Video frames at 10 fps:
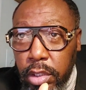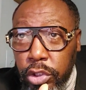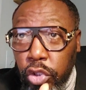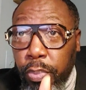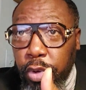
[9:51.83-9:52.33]

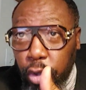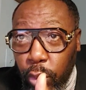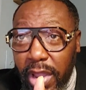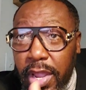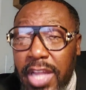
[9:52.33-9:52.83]
to put
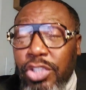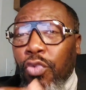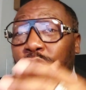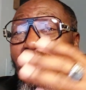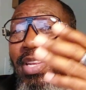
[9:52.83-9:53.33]
away. It's a
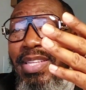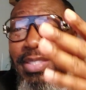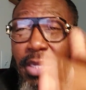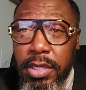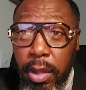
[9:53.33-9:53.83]

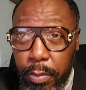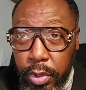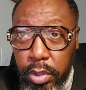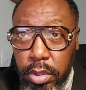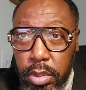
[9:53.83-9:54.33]
realistic
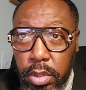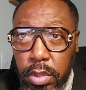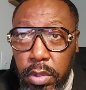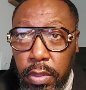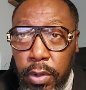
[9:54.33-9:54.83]
number,
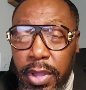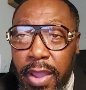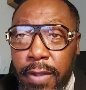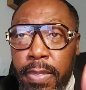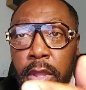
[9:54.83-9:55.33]

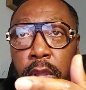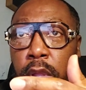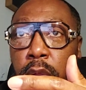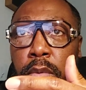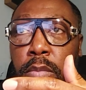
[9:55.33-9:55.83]
okay?
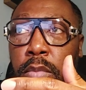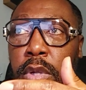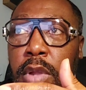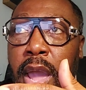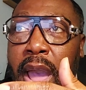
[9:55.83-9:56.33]

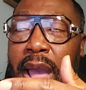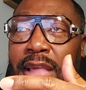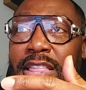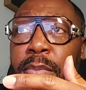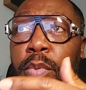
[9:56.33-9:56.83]
I
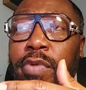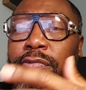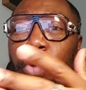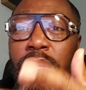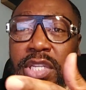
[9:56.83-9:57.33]
think people
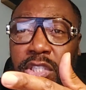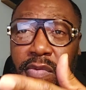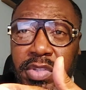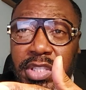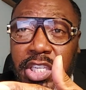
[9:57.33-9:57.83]
avoid this
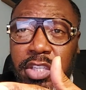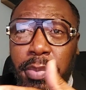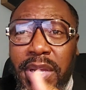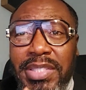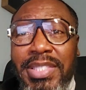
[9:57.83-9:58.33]
conversation
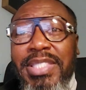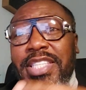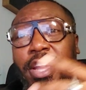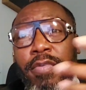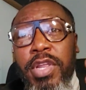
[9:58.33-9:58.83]
because it's a
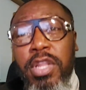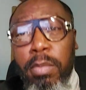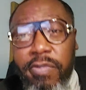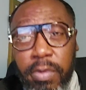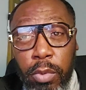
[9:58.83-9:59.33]
scary
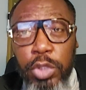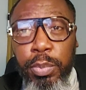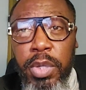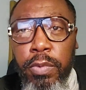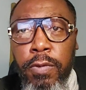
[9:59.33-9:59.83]
number for most
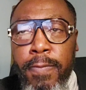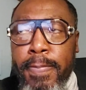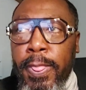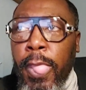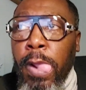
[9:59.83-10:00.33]
people.
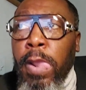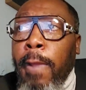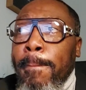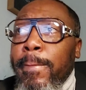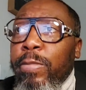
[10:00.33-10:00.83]

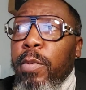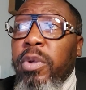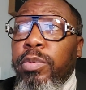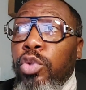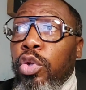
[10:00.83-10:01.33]

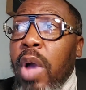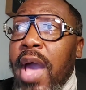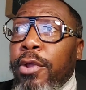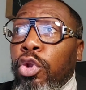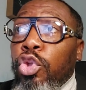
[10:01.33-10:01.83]
Most people don't know
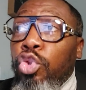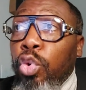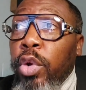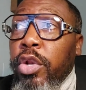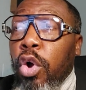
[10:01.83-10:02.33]
how they're going to
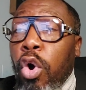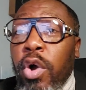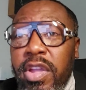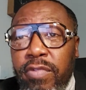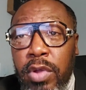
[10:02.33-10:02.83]
do it,
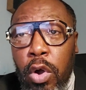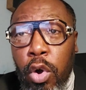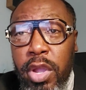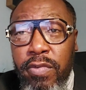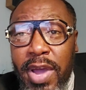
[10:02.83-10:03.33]
or even
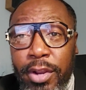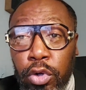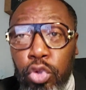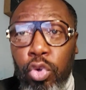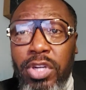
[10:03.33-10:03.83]
how they're
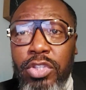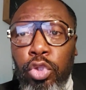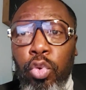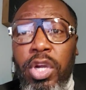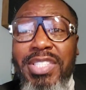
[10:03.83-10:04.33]
going to do it